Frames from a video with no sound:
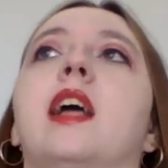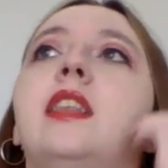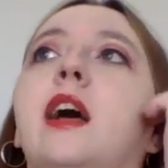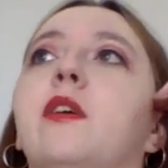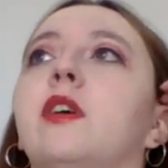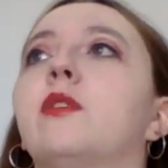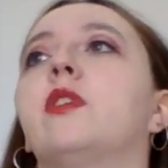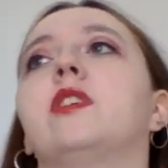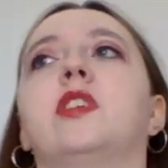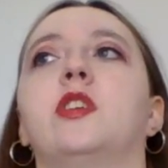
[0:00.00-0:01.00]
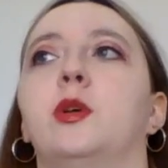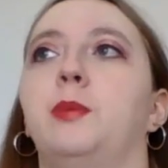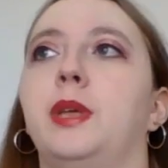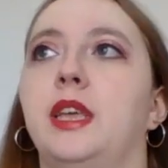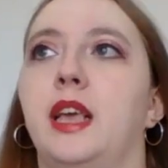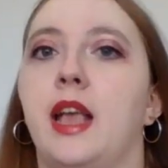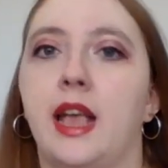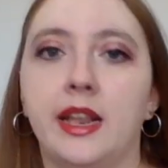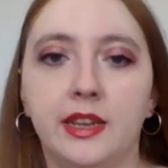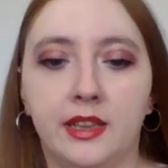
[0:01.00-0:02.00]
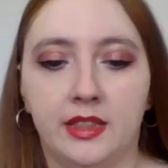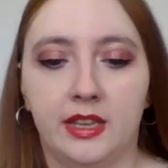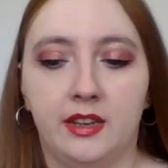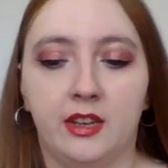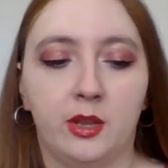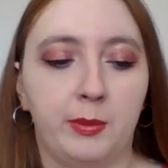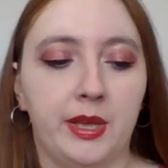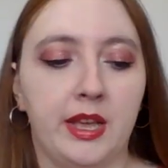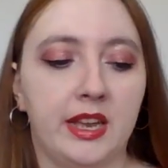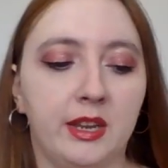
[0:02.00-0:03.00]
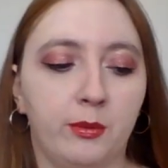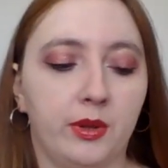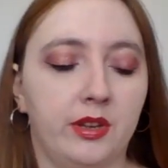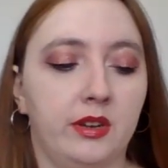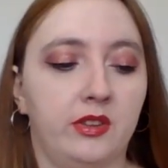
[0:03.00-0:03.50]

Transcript: Now, of course, it could be anything, it could be anyone.